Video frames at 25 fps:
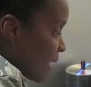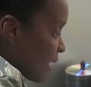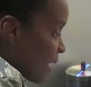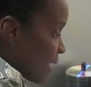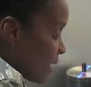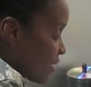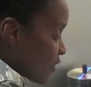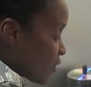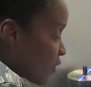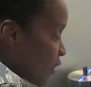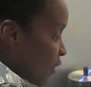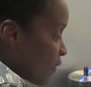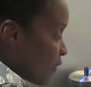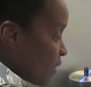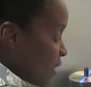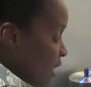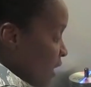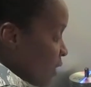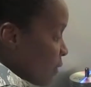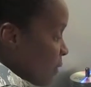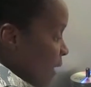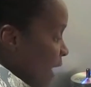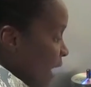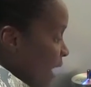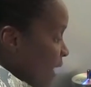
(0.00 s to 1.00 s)
I served in
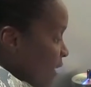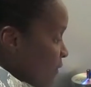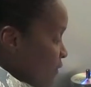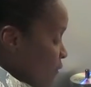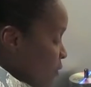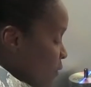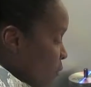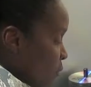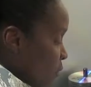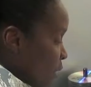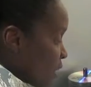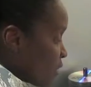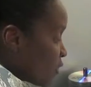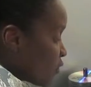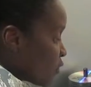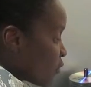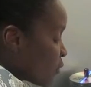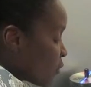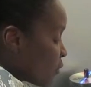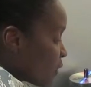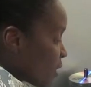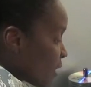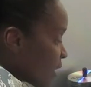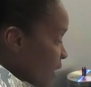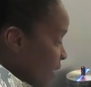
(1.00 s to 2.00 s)
Iraq for one
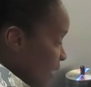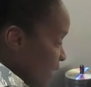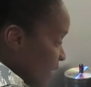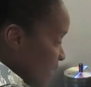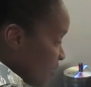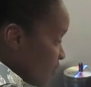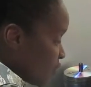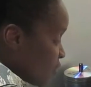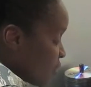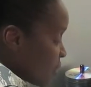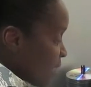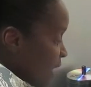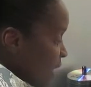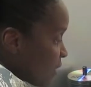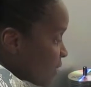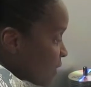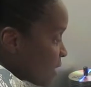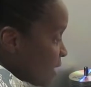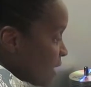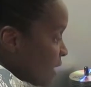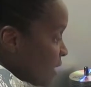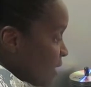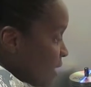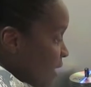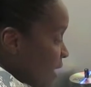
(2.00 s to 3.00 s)
tour in
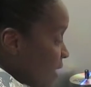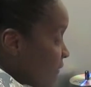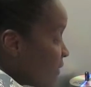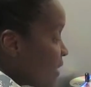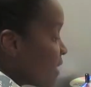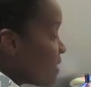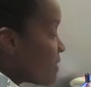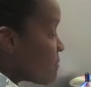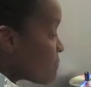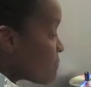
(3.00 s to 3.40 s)
2011.